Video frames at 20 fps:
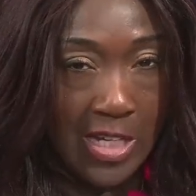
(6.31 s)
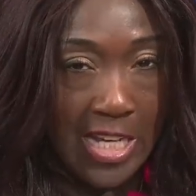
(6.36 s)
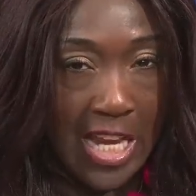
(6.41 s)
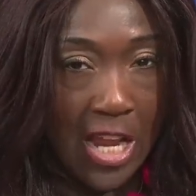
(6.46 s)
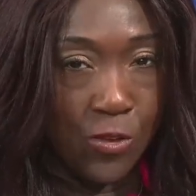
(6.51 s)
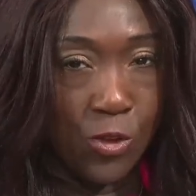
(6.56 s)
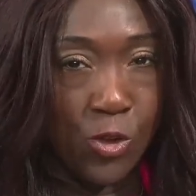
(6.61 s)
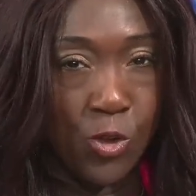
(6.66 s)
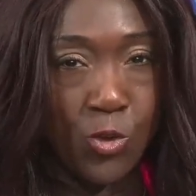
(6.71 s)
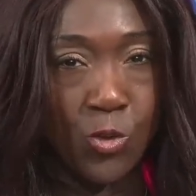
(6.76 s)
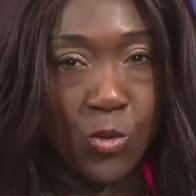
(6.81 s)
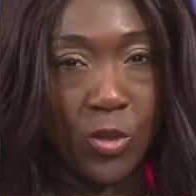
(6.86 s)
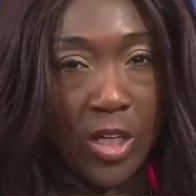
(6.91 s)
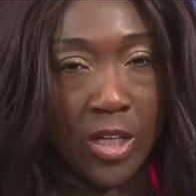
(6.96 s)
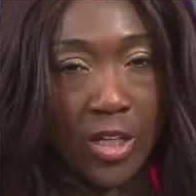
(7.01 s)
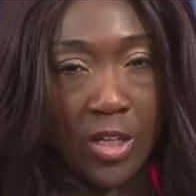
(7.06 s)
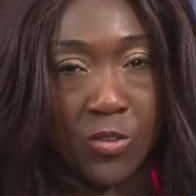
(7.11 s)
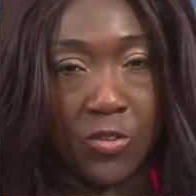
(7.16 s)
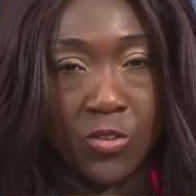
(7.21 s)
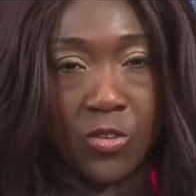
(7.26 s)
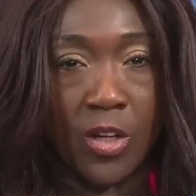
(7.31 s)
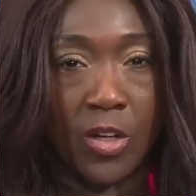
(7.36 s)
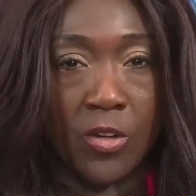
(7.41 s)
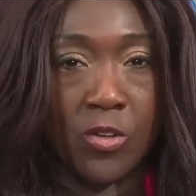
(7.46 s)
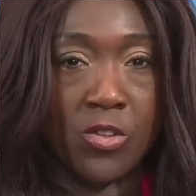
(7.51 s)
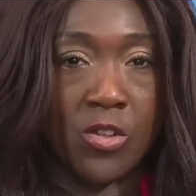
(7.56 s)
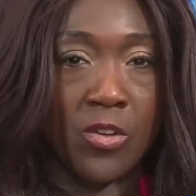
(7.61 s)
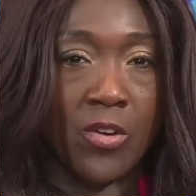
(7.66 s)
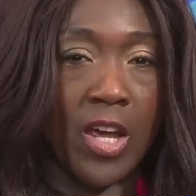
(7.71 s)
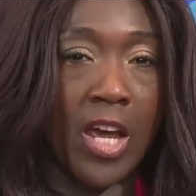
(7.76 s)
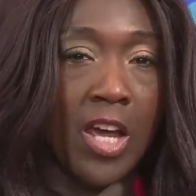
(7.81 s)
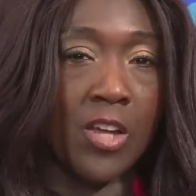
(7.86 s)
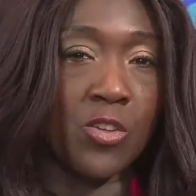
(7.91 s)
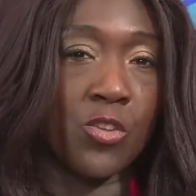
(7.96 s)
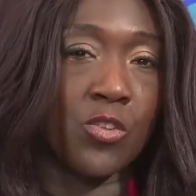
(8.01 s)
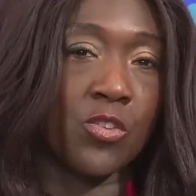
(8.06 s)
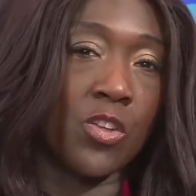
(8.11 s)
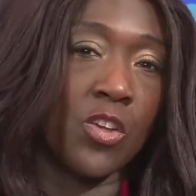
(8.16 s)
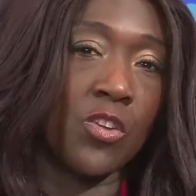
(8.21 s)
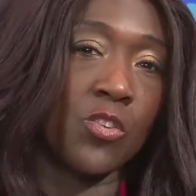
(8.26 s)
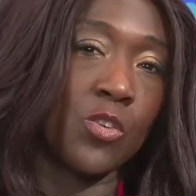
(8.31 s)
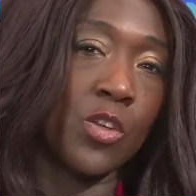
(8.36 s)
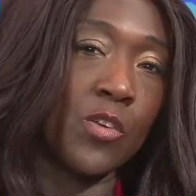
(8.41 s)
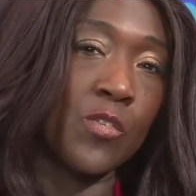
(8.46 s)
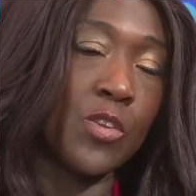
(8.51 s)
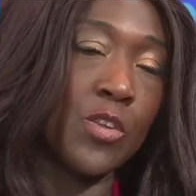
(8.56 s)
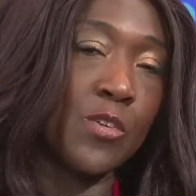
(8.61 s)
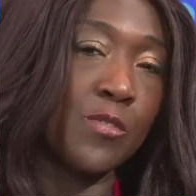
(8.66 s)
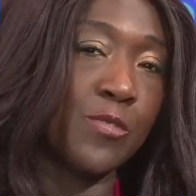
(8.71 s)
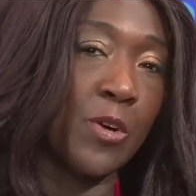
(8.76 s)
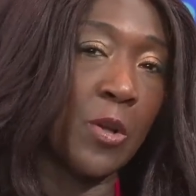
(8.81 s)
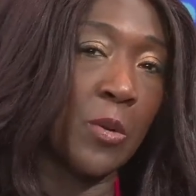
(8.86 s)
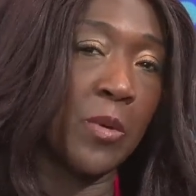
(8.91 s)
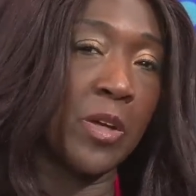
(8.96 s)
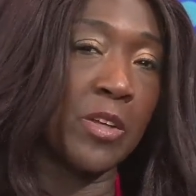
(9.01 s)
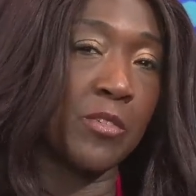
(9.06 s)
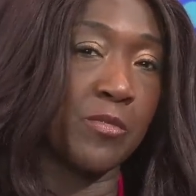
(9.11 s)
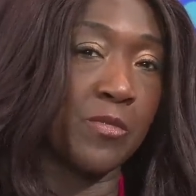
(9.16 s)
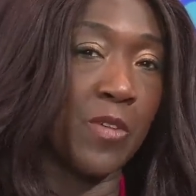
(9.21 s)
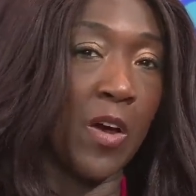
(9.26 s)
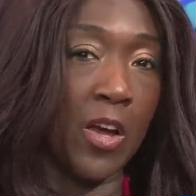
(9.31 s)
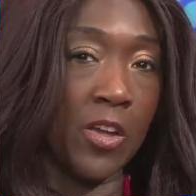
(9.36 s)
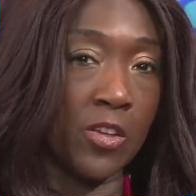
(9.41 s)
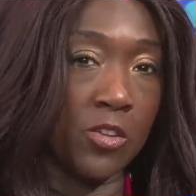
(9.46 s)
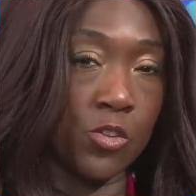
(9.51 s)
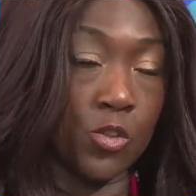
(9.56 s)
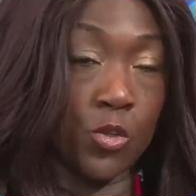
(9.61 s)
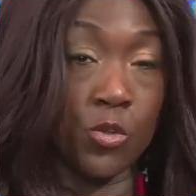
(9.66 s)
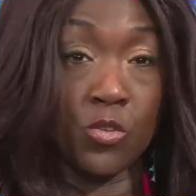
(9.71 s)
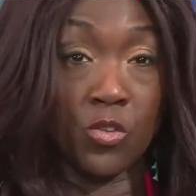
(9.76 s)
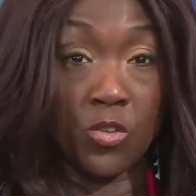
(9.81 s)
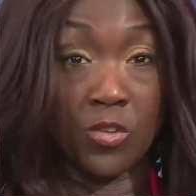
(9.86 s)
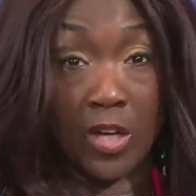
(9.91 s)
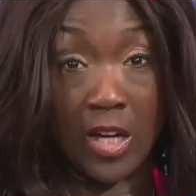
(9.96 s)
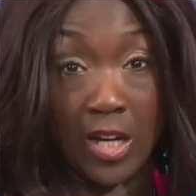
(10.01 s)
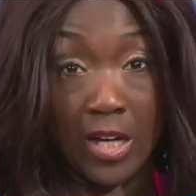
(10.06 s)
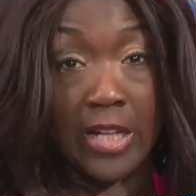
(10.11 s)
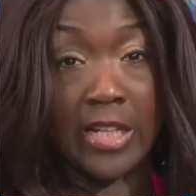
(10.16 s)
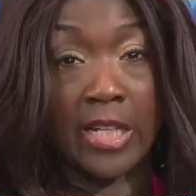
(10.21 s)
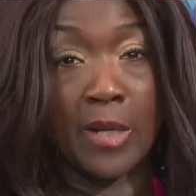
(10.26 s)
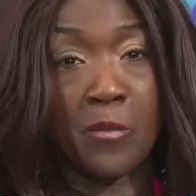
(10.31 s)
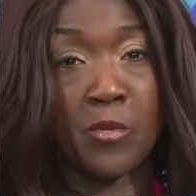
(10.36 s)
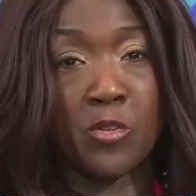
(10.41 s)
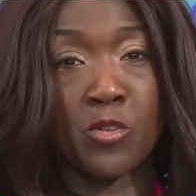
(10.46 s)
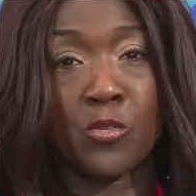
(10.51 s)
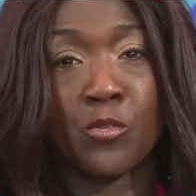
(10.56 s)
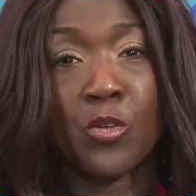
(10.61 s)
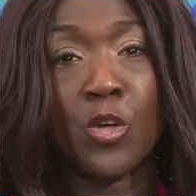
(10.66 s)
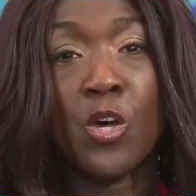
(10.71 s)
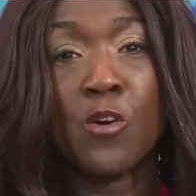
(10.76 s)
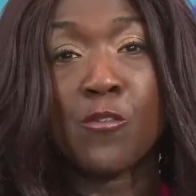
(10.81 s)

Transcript: Now, the U K Health Secretary Agency has given the following advice due to the high numbers of